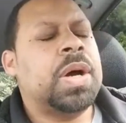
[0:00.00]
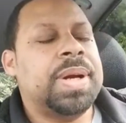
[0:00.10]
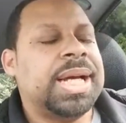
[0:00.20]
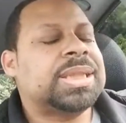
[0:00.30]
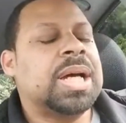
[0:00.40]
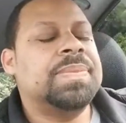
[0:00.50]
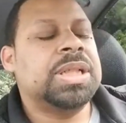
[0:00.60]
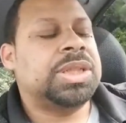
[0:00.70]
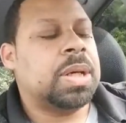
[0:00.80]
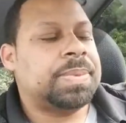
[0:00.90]
and that's something that
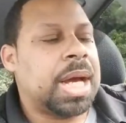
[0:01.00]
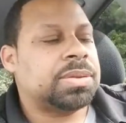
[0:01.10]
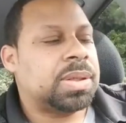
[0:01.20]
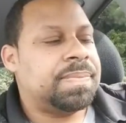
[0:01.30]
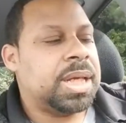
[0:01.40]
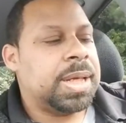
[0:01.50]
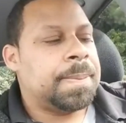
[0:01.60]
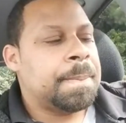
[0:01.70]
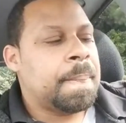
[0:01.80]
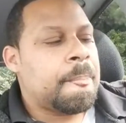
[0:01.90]
jumped out to me
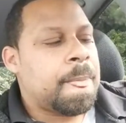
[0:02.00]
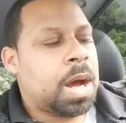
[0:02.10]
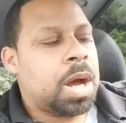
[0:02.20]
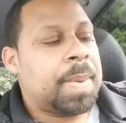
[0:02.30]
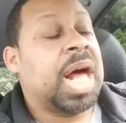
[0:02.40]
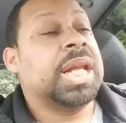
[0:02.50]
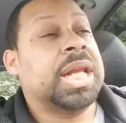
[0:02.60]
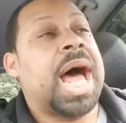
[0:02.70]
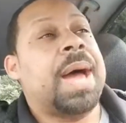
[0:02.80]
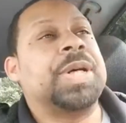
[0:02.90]
a
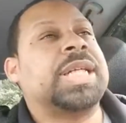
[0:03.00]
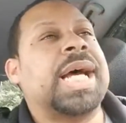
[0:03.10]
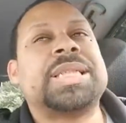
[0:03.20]
lot, because that's